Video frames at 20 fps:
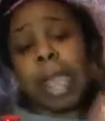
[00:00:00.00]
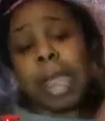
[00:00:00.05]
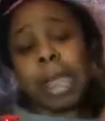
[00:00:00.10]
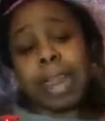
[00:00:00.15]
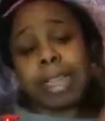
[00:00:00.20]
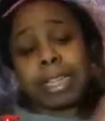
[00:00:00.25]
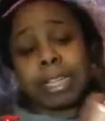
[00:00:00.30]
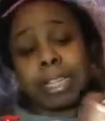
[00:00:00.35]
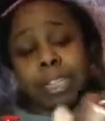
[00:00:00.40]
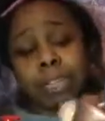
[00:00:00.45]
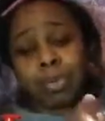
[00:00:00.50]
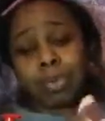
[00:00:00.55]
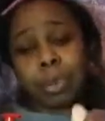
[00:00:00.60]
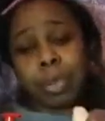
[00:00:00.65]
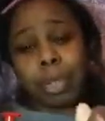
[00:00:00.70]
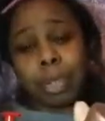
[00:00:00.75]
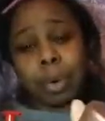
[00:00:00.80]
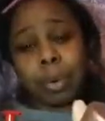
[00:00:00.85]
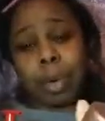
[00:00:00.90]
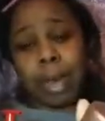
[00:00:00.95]
And this is
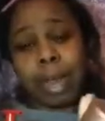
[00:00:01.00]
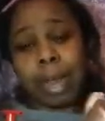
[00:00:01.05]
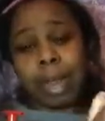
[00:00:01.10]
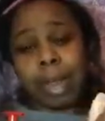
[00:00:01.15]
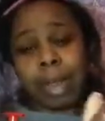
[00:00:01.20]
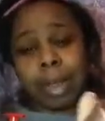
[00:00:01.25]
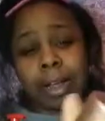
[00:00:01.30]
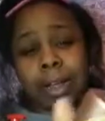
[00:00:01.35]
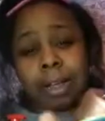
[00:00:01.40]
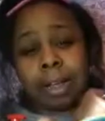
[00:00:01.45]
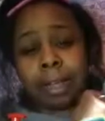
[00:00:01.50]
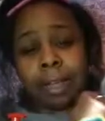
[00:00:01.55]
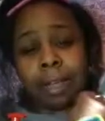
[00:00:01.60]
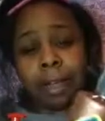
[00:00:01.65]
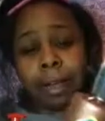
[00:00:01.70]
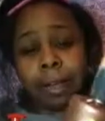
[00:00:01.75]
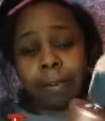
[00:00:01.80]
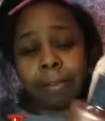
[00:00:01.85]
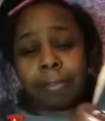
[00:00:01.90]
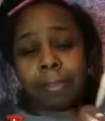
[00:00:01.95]
really great at
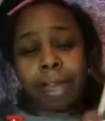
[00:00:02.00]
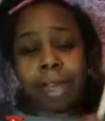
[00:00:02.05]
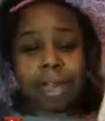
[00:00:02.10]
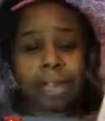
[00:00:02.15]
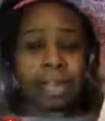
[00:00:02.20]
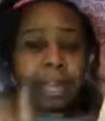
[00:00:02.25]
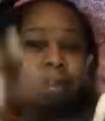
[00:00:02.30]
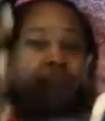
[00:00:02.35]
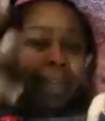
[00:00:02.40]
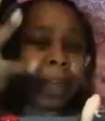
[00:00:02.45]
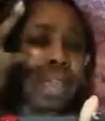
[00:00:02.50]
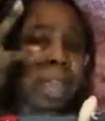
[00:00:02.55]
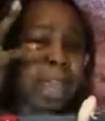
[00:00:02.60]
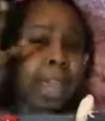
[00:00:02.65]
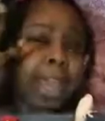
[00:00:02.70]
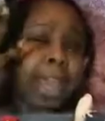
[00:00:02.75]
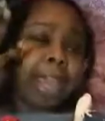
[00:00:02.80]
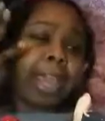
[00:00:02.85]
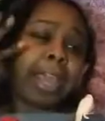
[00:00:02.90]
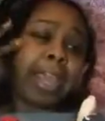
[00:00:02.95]
clarifying
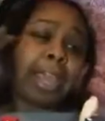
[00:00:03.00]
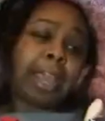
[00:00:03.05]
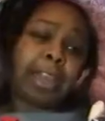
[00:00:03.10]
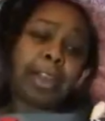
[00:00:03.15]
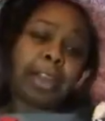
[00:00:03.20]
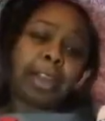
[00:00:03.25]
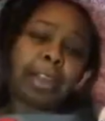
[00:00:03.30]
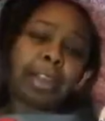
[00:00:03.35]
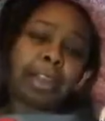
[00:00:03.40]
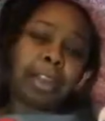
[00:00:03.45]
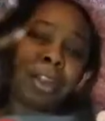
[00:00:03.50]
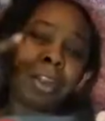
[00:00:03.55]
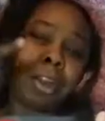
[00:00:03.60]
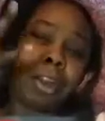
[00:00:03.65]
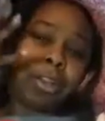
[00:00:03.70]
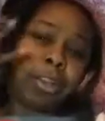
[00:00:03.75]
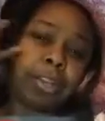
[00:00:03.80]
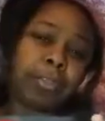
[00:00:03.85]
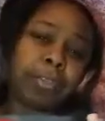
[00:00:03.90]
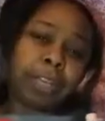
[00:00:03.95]
and getting
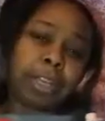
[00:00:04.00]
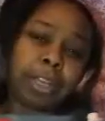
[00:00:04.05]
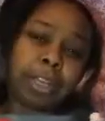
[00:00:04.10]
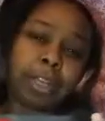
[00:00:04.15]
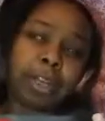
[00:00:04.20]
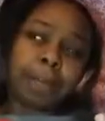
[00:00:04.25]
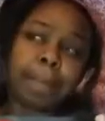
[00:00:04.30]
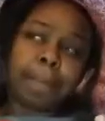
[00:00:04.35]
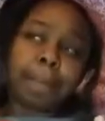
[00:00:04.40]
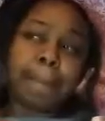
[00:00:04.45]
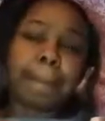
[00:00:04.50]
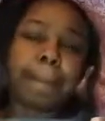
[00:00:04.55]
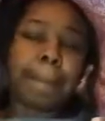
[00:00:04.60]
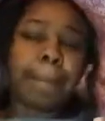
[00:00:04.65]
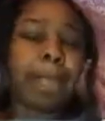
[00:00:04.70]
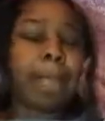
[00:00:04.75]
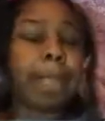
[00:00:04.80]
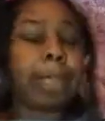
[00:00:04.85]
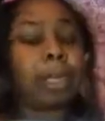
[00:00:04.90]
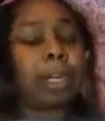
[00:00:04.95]
all of the
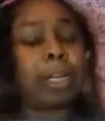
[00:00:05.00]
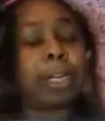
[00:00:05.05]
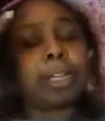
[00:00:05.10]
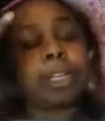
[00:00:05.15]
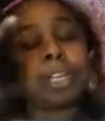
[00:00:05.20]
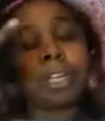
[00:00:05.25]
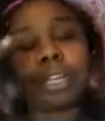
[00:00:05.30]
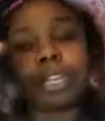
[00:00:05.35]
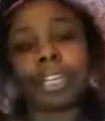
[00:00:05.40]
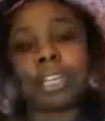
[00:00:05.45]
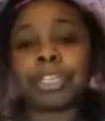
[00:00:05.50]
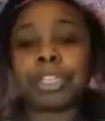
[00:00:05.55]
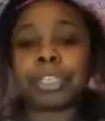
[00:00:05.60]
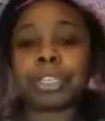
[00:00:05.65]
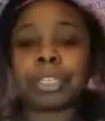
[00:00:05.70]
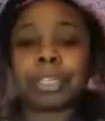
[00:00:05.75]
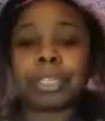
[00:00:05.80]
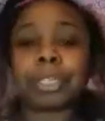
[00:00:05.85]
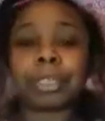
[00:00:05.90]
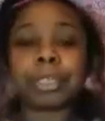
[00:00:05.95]
like
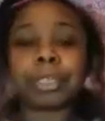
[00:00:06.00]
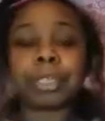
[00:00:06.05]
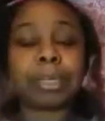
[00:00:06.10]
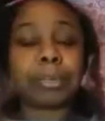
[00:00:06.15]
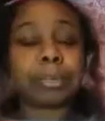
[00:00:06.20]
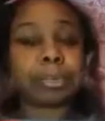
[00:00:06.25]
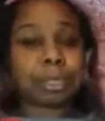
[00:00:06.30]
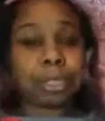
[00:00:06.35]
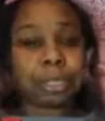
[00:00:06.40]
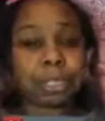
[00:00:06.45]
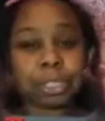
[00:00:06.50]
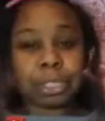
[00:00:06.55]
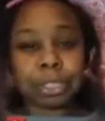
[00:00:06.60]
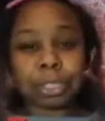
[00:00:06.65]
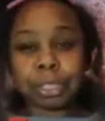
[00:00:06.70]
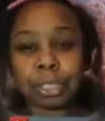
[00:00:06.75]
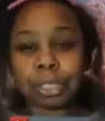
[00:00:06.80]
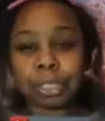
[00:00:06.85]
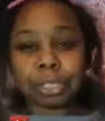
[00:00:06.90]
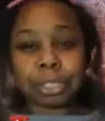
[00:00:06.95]
conditioners, deep
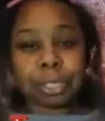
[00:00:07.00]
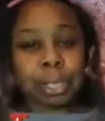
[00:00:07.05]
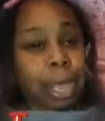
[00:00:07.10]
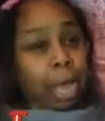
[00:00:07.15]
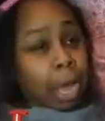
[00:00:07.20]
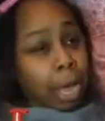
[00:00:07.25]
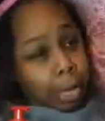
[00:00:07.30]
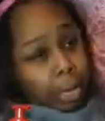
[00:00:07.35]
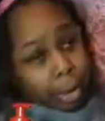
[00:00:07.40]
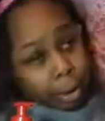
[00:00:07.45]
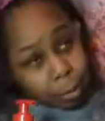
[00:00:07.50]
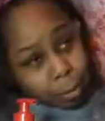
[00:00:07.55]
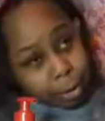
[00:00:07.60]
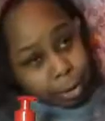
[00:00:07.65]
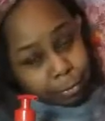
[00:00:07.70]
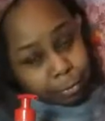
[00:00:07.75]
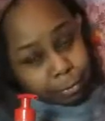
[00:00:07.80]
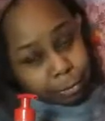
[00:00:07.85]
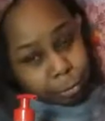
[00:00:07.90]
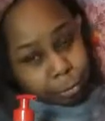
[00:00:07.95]
conditioner, like
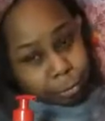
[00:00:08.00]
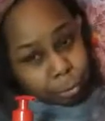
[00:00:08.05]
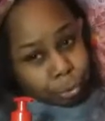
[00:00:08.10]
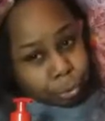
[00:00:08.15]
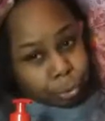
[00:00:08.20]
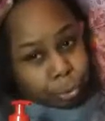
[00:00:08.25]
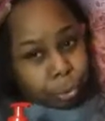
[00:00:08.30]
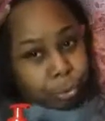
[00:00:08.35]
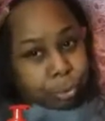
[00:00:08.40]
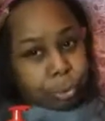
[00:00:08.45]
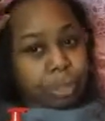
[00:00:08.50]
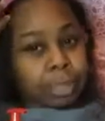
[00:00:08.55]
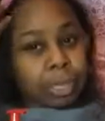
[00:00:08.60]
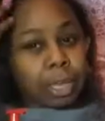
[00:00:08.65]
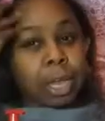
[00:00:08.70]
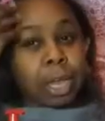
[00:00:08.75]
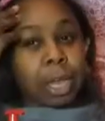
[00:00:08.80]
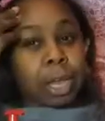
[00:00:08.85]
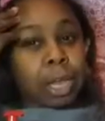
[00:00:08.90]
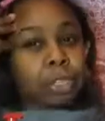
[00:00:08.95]
whatever you use
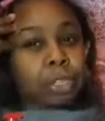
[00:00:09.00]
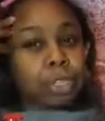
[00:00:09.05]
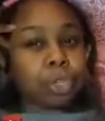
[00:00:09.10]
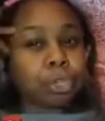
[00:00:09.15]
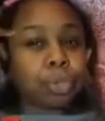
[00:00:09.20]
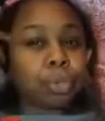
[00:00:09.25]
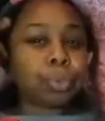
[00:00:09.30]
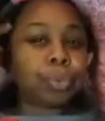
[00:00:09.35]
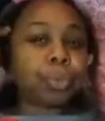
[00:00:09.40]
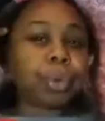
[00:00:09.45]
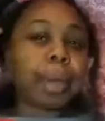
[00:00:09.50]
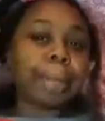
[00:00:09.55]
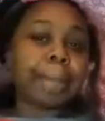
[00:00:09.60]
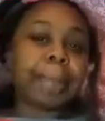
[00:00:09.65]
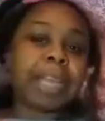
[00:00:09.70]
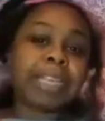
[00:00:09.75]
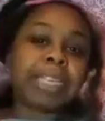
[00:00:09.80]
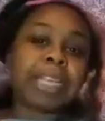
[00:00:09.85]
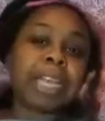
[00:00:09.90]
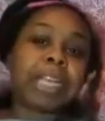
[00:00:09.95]
to
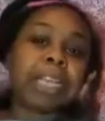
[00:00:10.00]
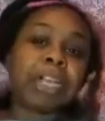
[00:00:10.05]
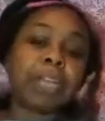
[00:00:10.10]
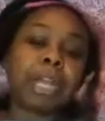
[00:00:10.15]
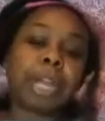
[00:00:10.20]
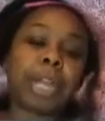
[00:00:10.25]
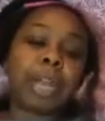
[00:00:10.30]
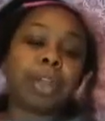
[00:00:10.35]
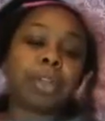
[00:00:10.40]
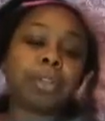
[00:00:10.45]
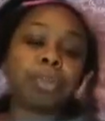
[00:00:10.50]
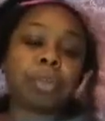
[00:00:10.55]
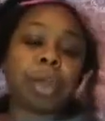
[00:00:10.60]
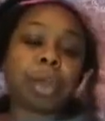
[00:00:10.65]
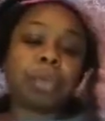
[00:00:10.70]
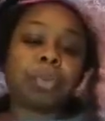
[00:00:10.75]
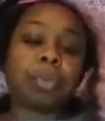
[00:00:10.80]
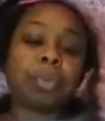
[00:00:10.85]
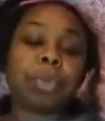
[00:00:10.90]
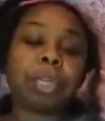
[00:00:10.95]
maintain your hair
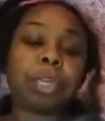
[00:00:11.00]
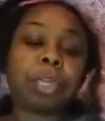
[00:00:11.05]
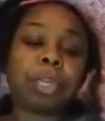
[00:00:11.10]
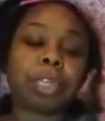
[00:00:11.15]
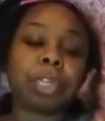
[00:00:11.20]
throughout the week.